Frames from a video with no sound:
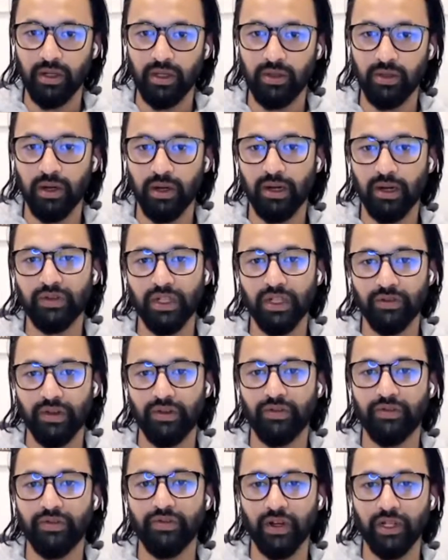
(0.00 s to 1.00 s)
you have to have a
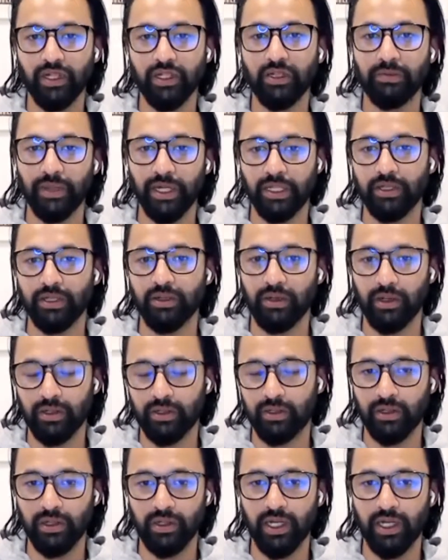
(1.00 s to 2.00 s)
fundamental
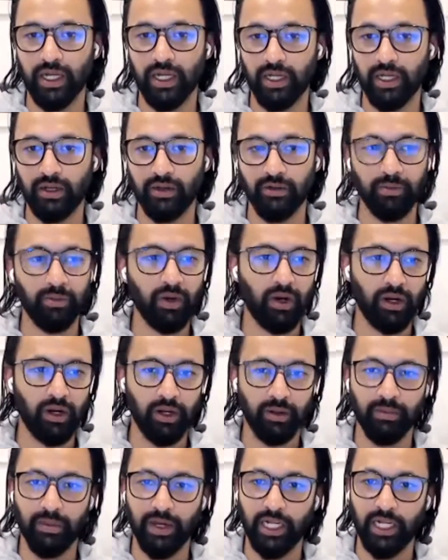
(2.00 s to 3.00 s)
understanding of
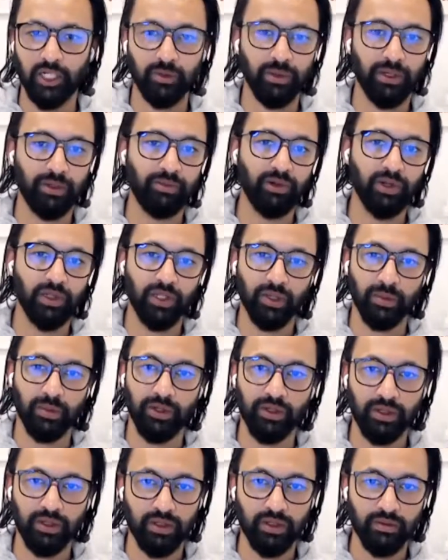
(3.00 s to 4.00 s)
product management
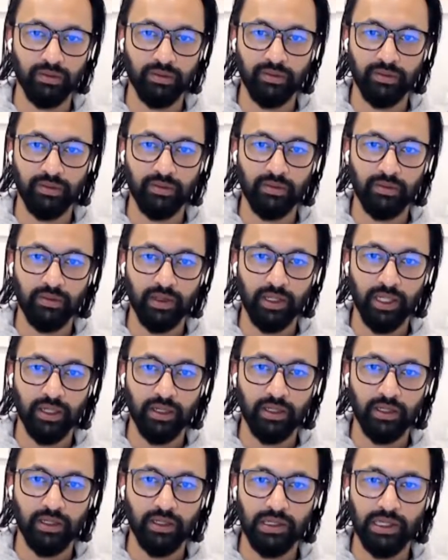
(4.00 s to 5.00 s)
principles.
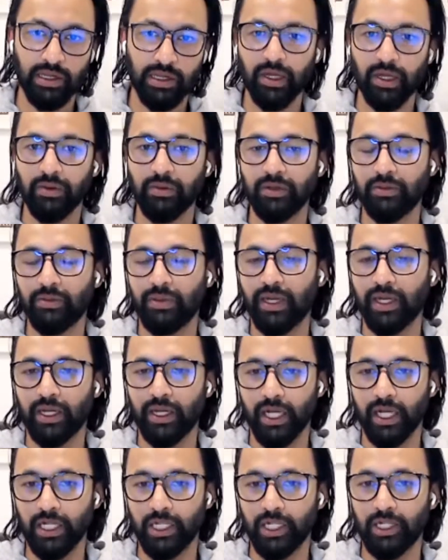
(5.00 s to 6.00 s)
Same thing with being
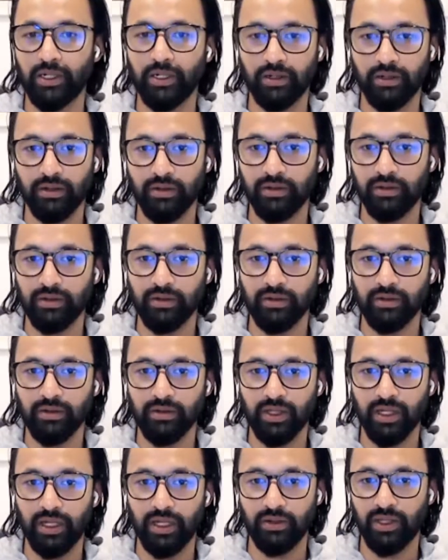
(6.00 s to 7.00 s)
an engineer.
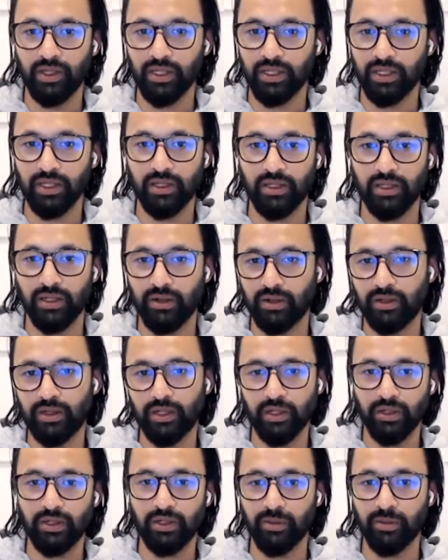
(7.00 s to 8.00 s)
You know, this is near and
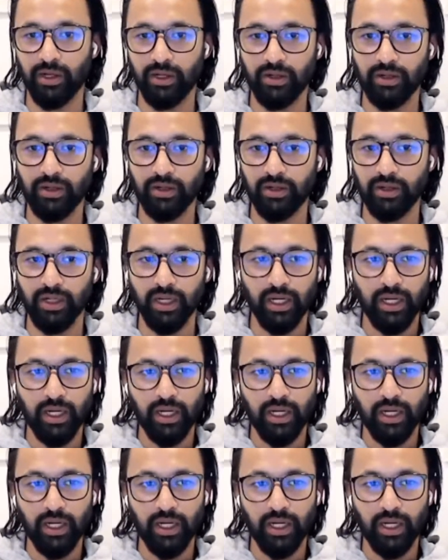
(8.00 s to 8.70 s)
dear to my heart,